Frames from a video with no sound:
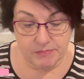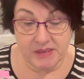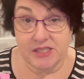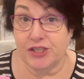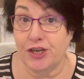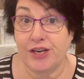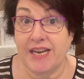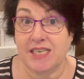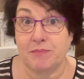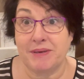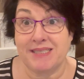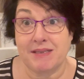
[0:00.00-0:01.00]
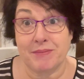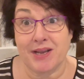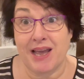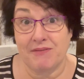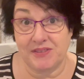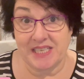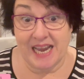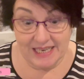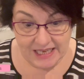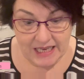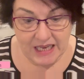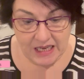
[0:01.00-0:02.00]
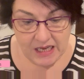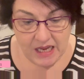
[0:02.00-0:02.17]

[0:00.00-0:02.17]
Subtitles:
but it's turned out to be something I have daily.